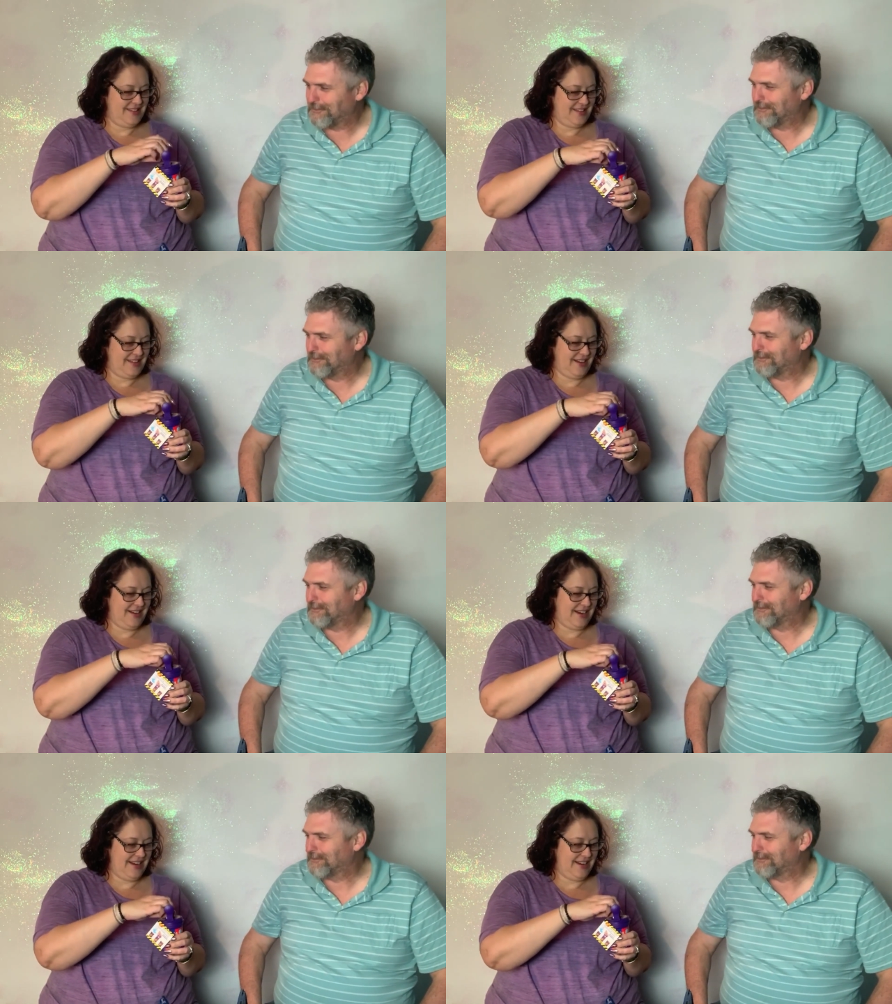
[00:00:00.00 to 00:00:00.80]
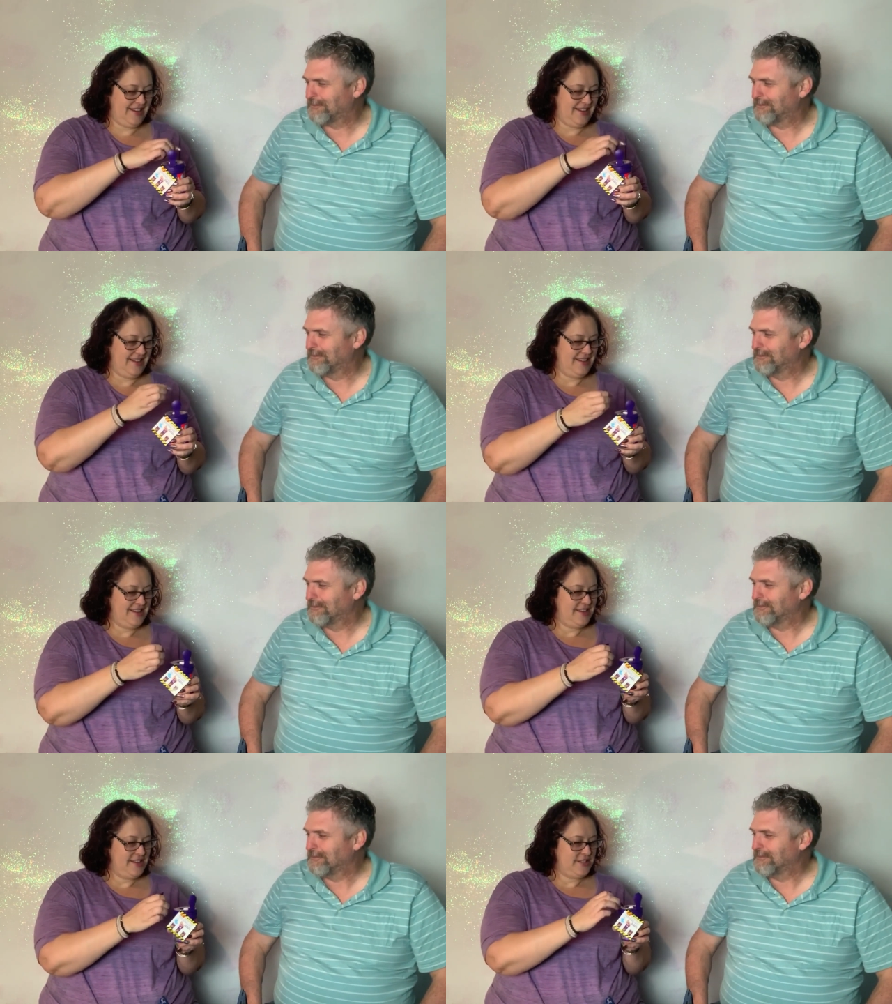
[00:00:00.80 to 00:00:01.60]
Speaker 1: All right.
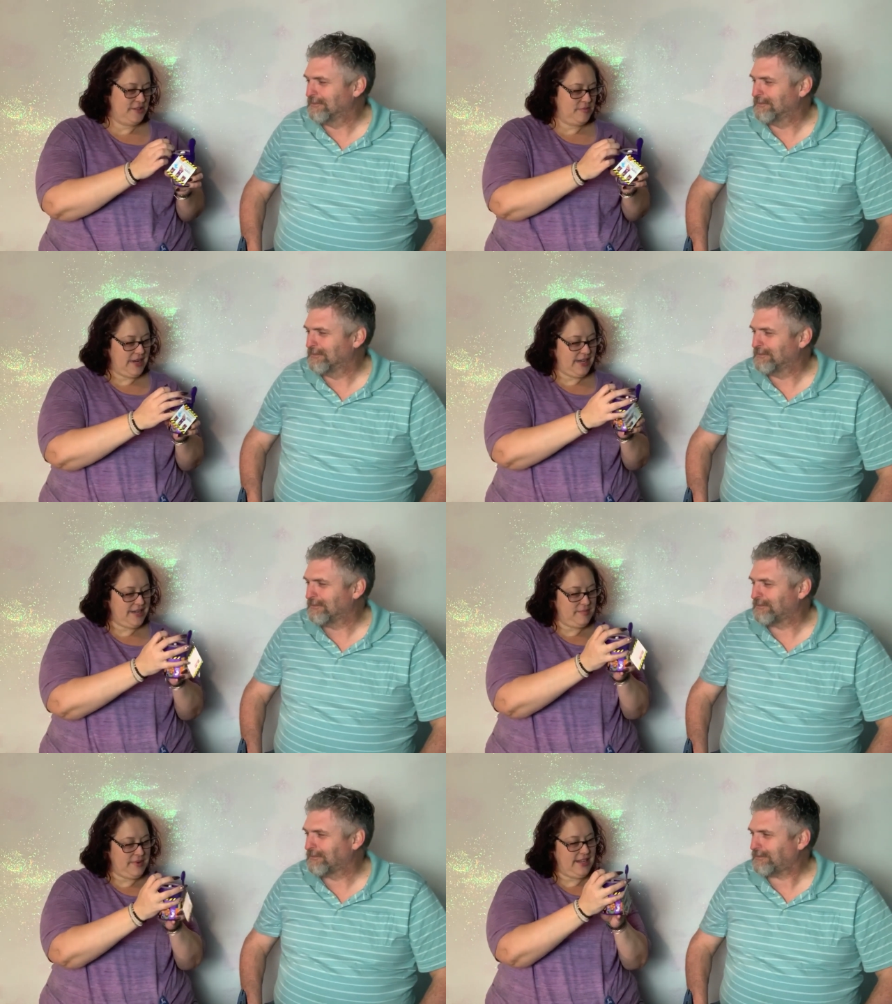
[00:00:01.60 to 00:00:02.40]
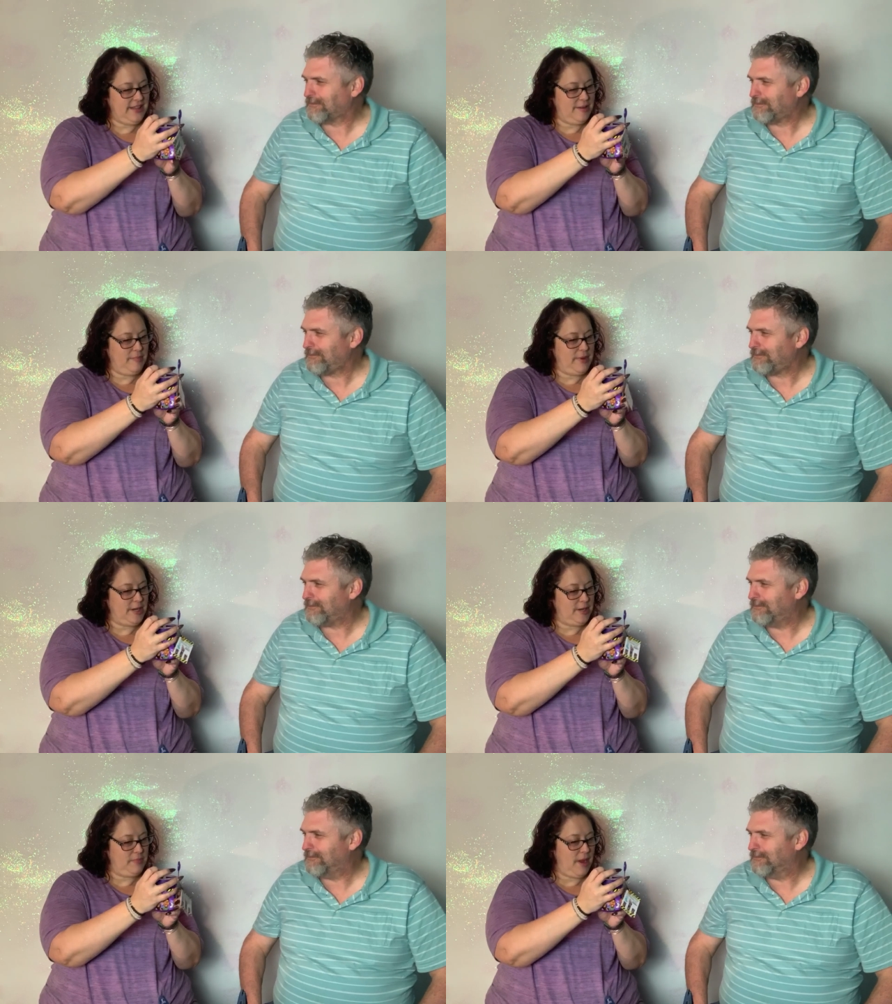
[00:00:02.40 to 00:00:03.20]
So mine can be either
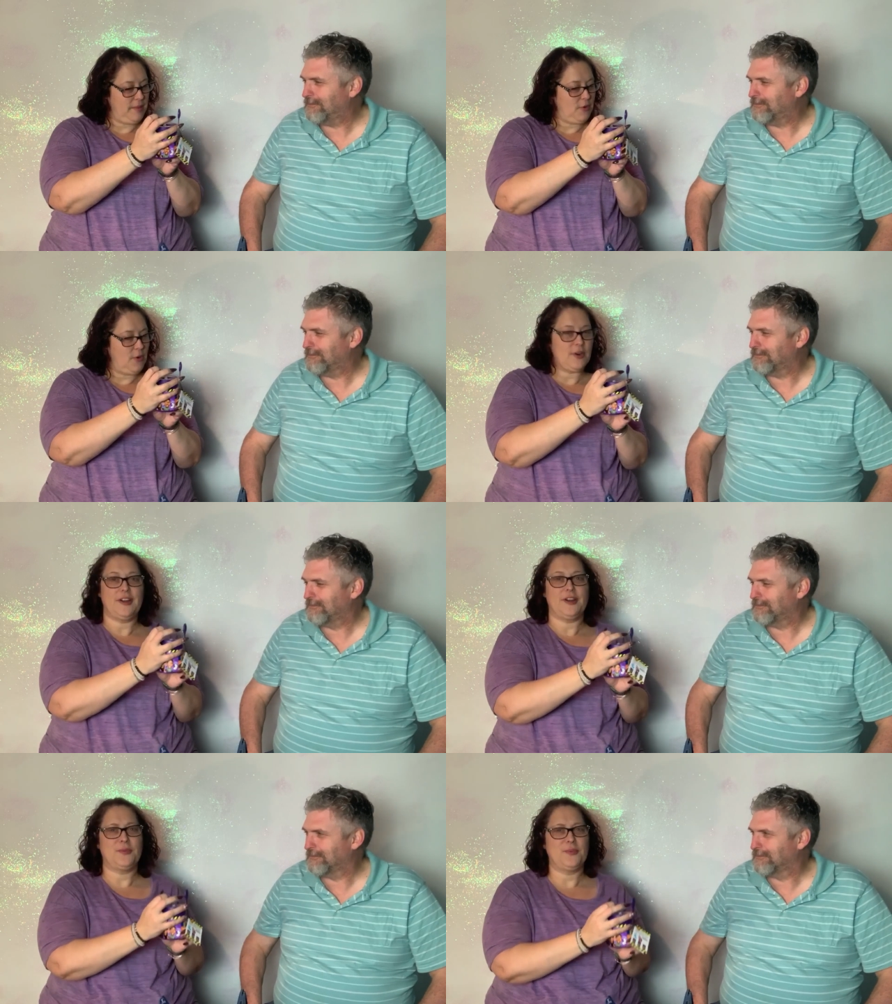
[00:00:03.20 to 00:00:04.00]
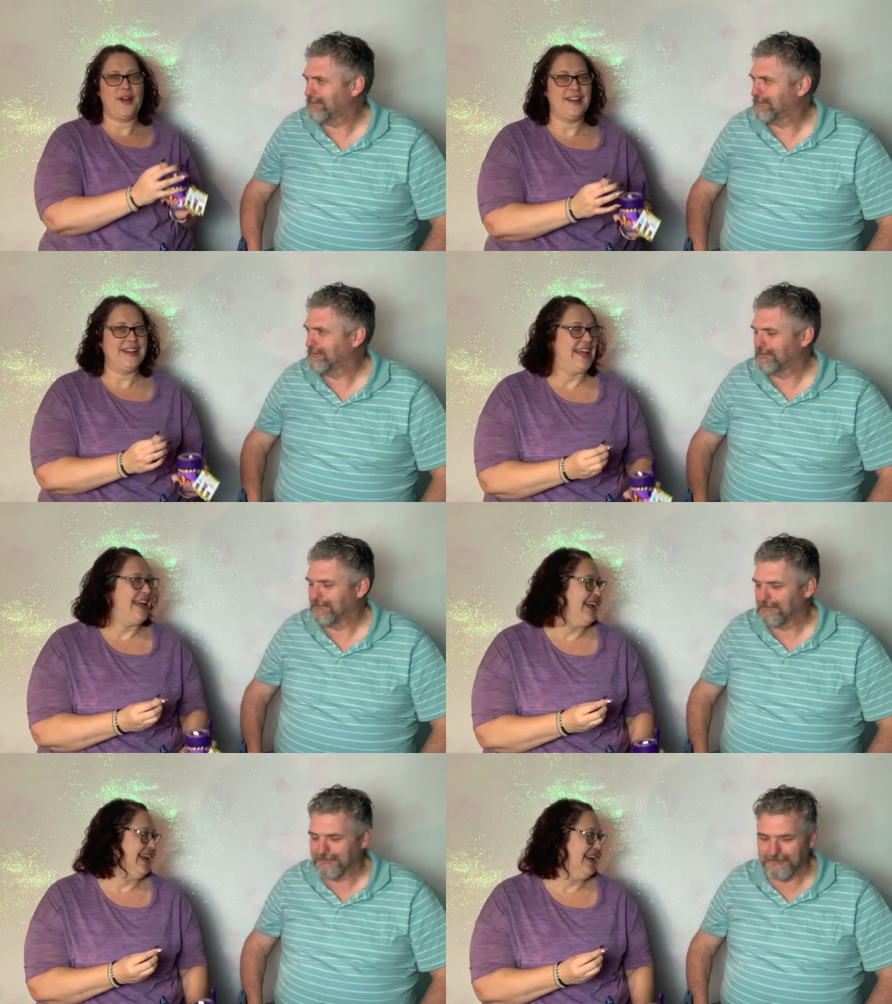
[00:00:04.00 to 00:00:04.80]
buttered popcorn or rotten
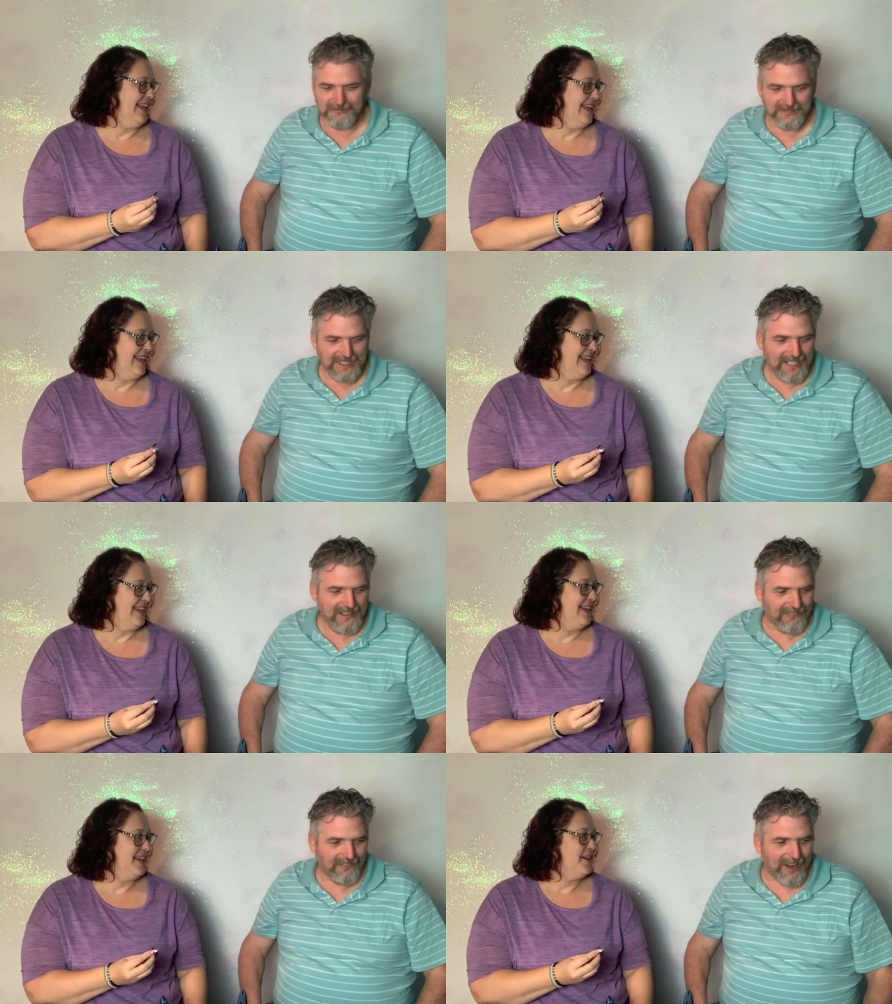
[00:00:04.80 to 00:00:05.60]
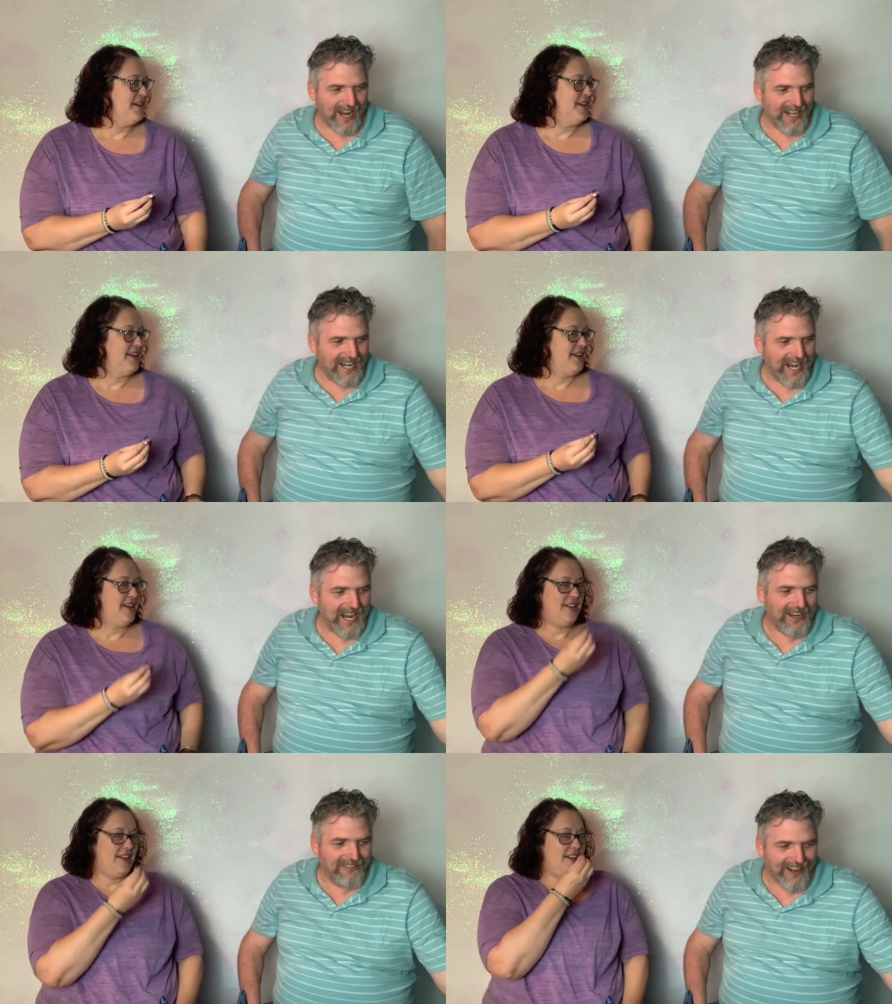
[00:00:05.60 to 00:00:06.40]
egg.
Speaker 2: Rotten
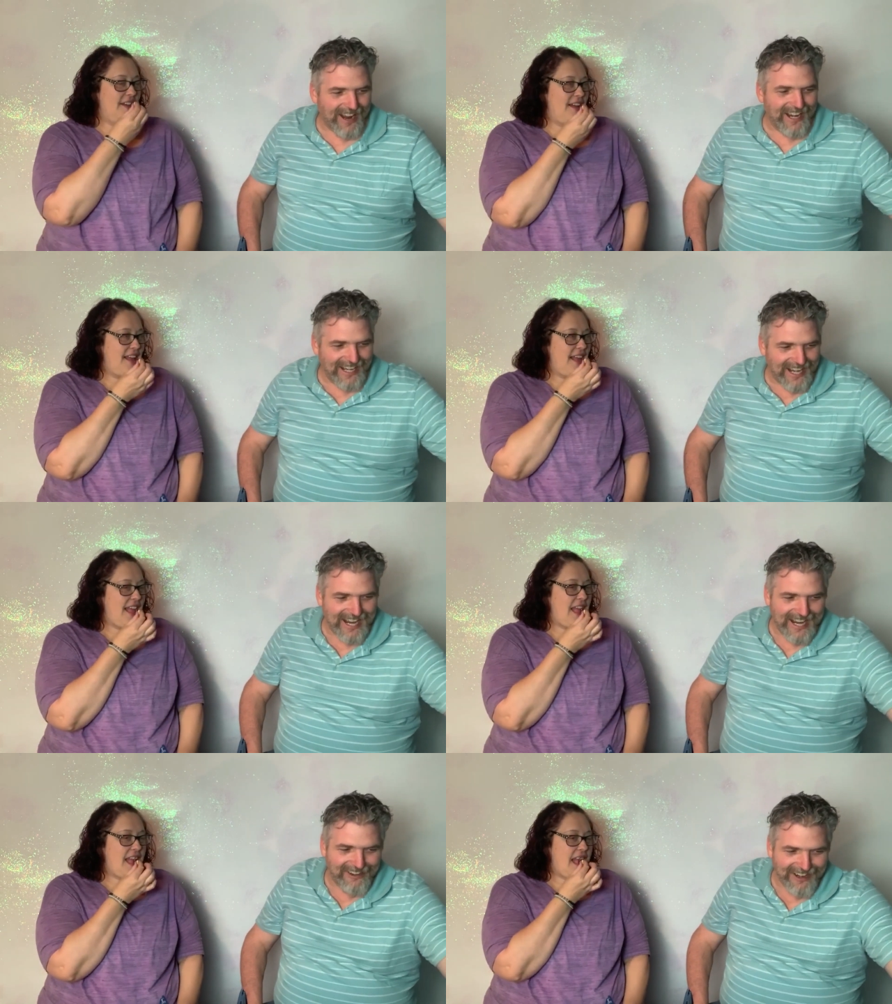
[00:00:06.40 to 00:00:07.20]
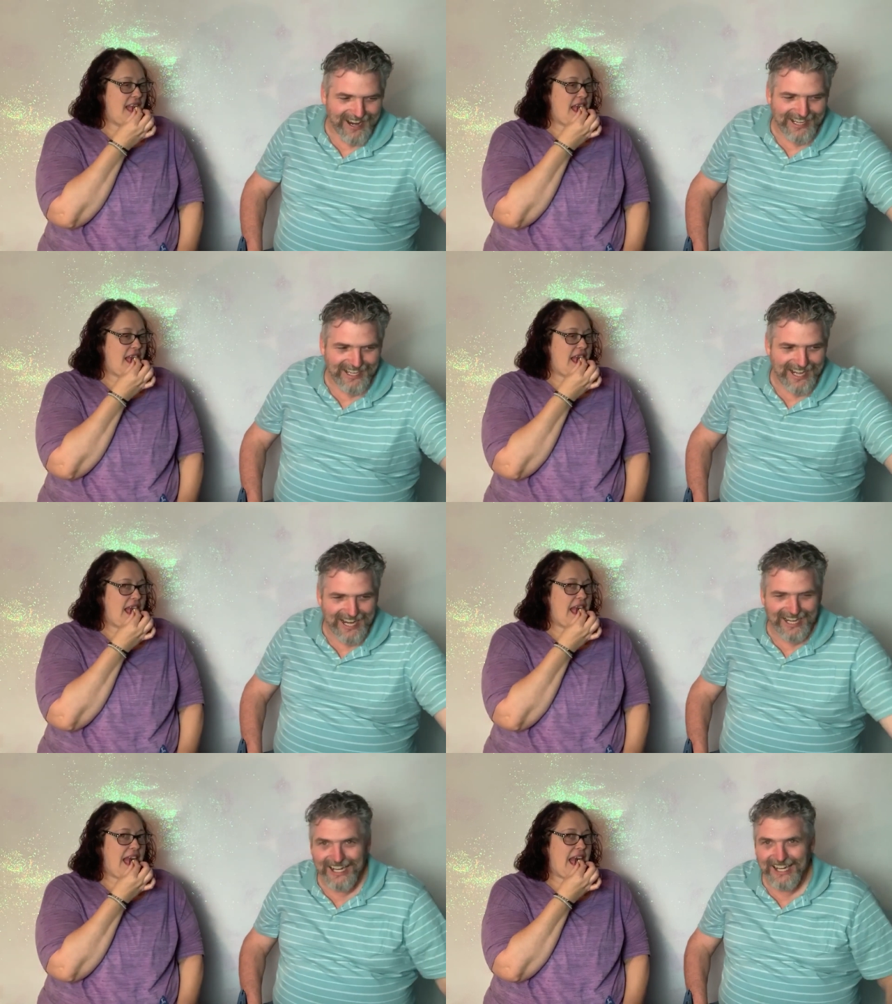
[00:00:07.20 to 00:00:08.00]
egg, rotten egg, rotten
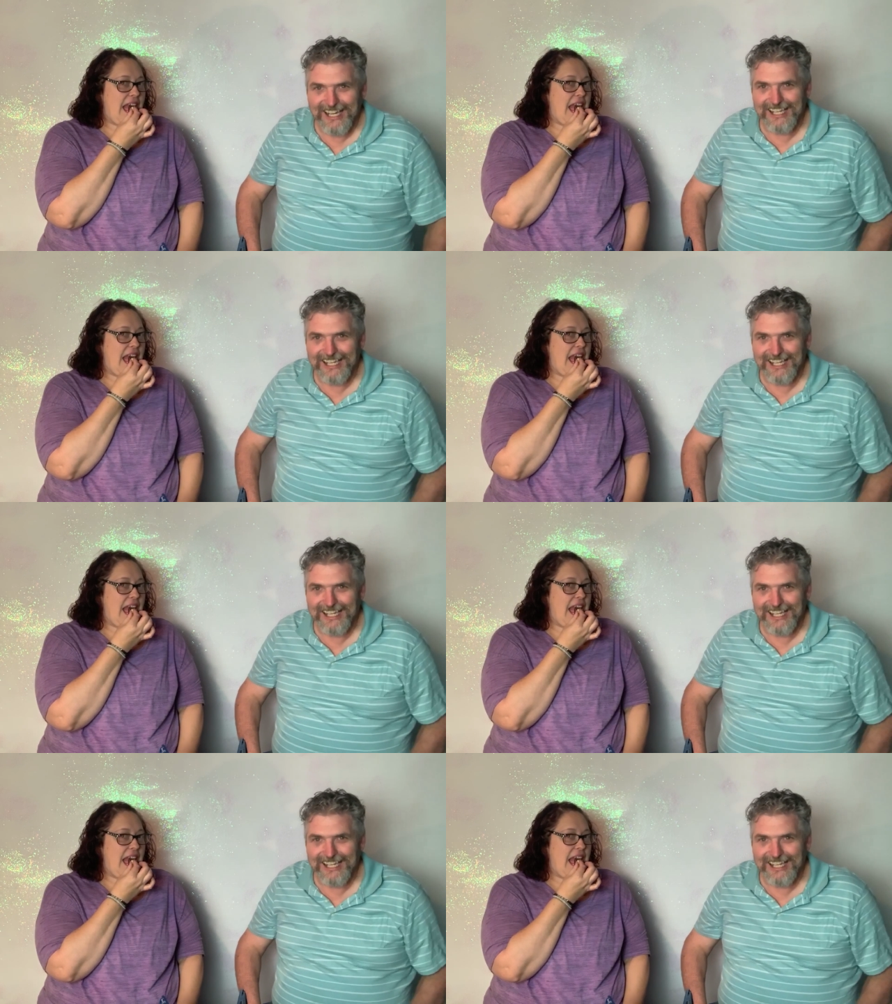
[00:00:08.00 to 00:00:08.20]
egg.